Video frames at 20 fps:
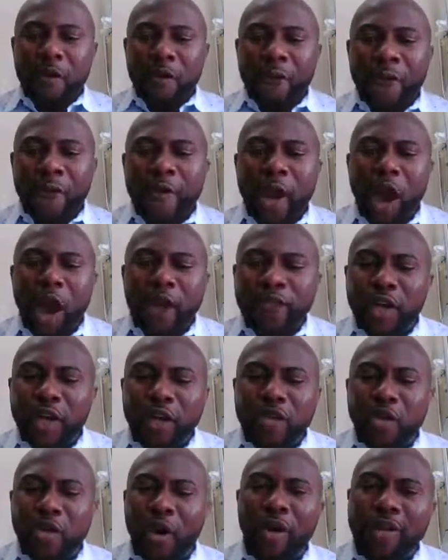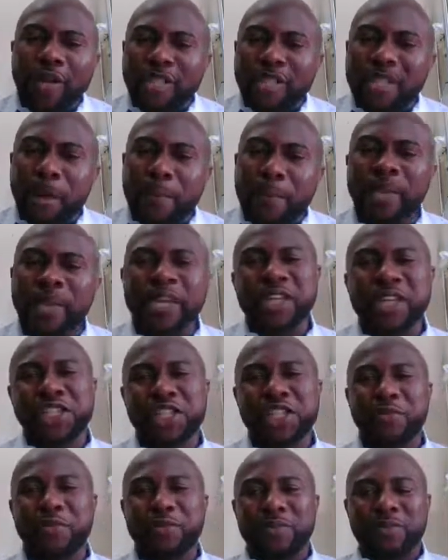Fear of the unknown is a big
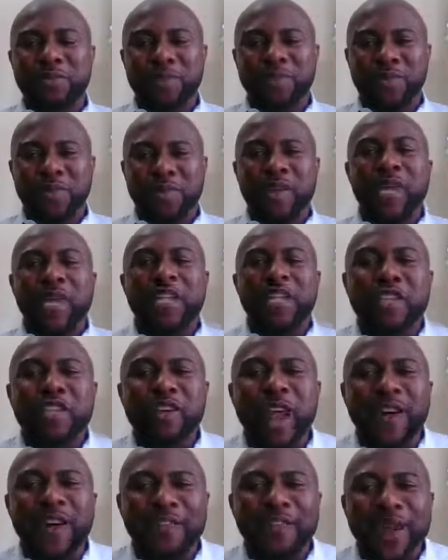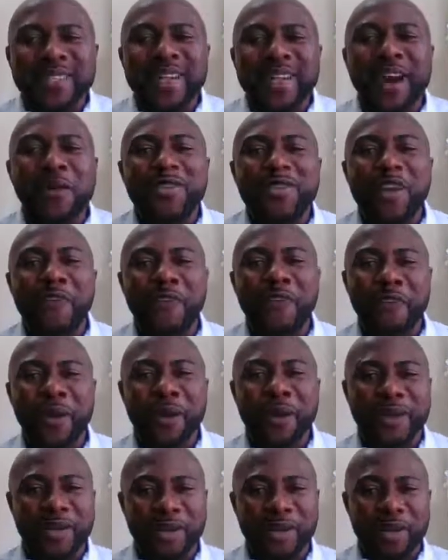issue. Travelers are always
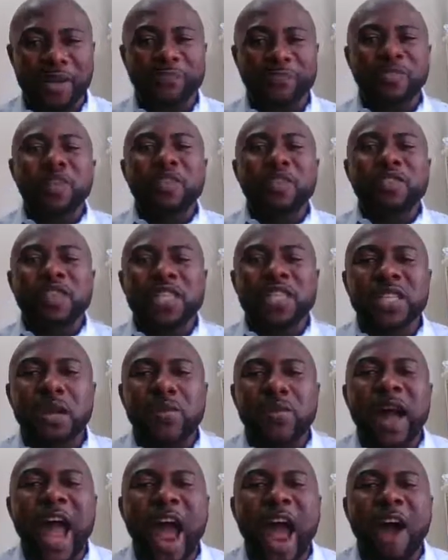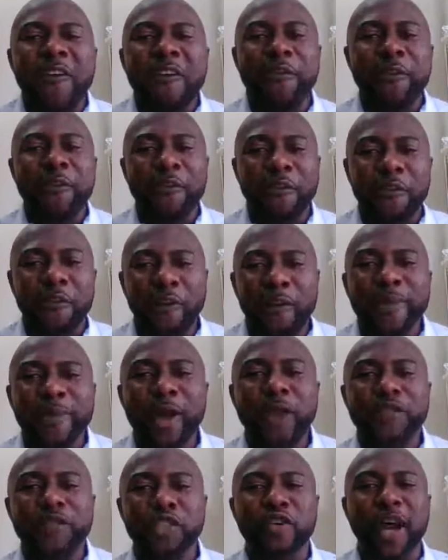afraid. Some have
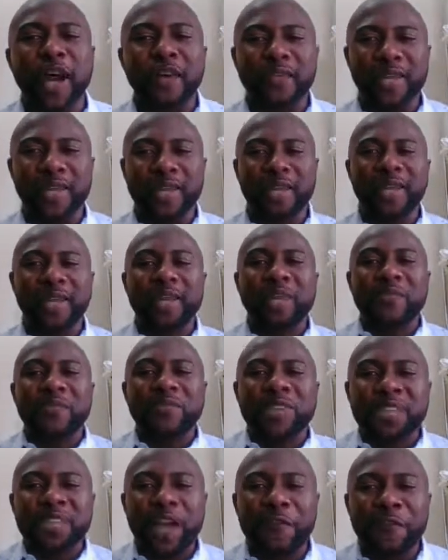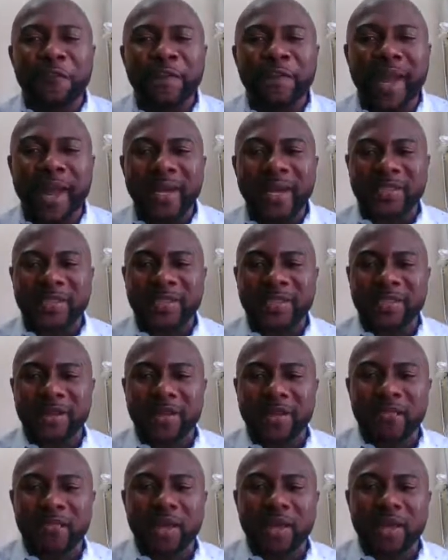phobia of traveling. These are fears.